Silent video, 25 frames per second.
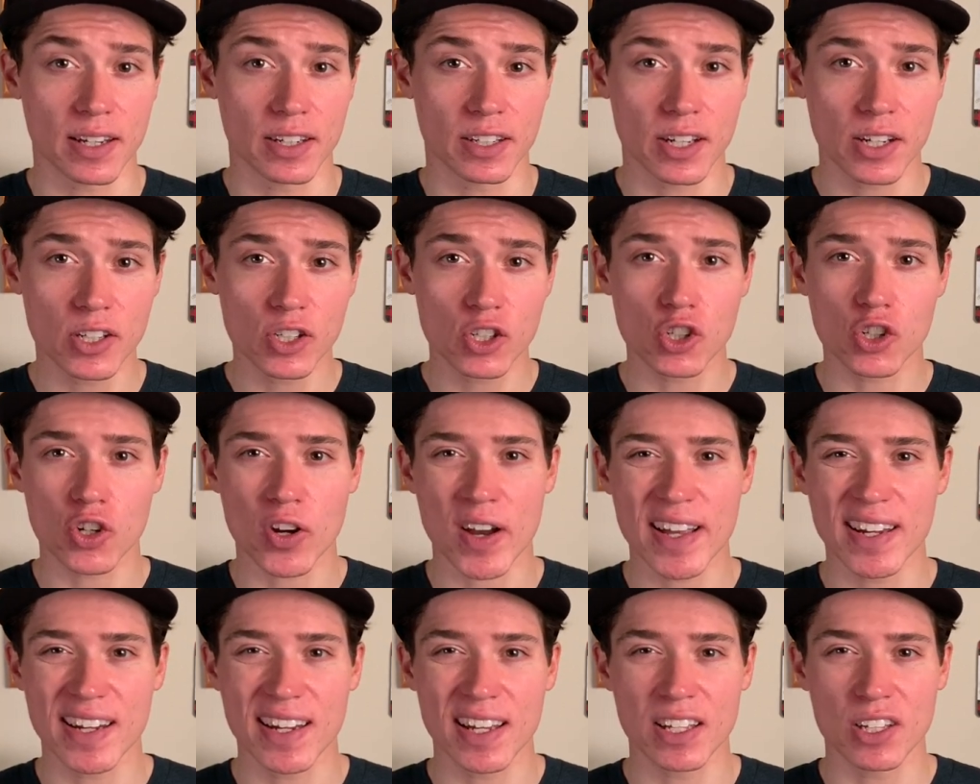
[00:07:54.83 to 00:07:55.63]
does
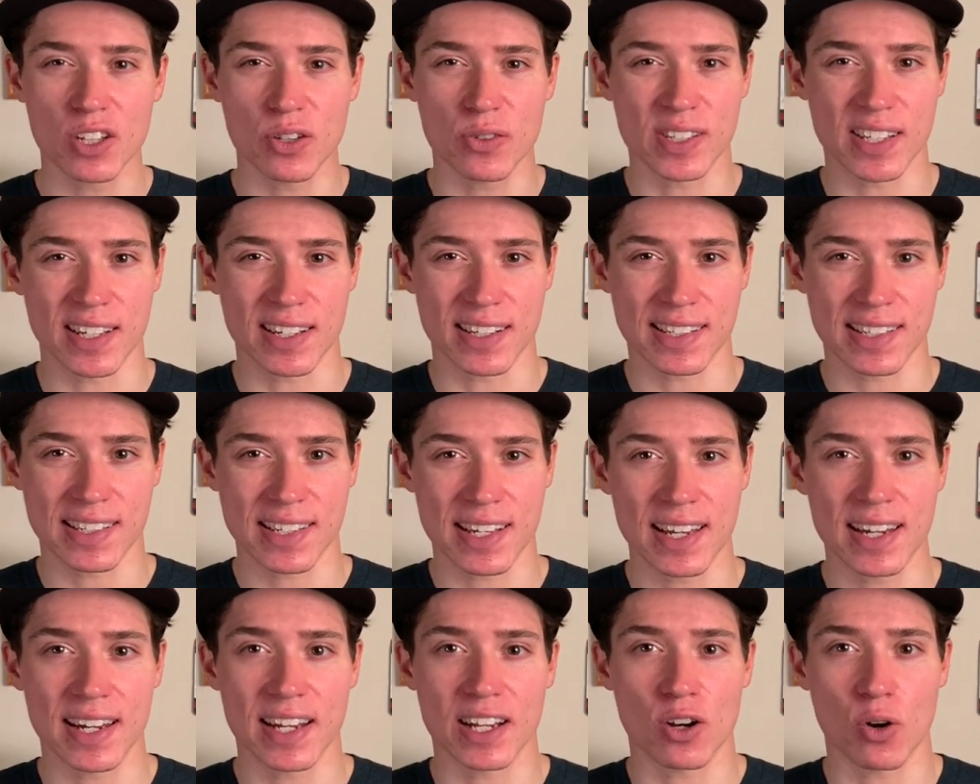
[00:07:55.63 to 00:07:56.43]
training using
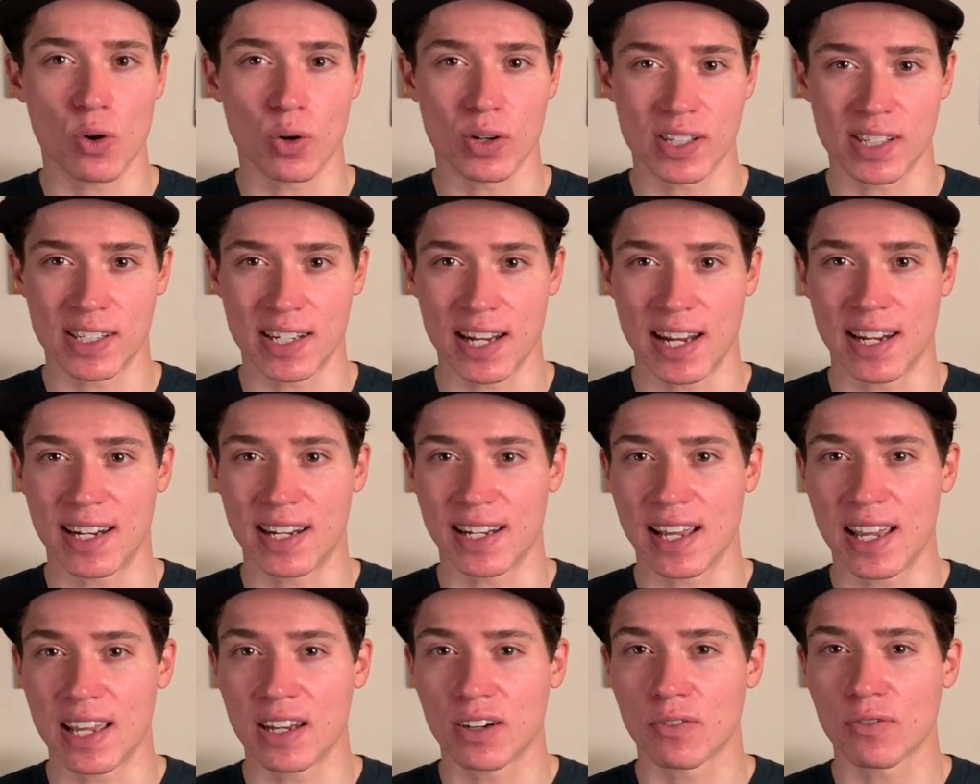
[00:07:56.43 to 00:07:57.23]
sitting or standing
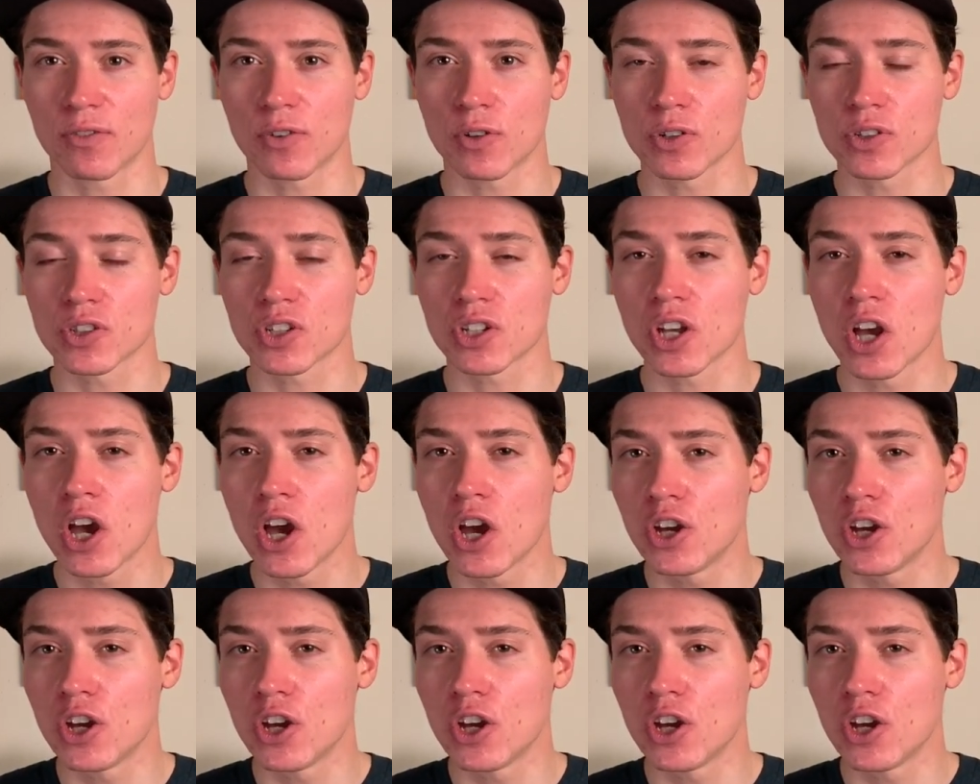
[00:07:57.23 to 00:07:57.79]
intervals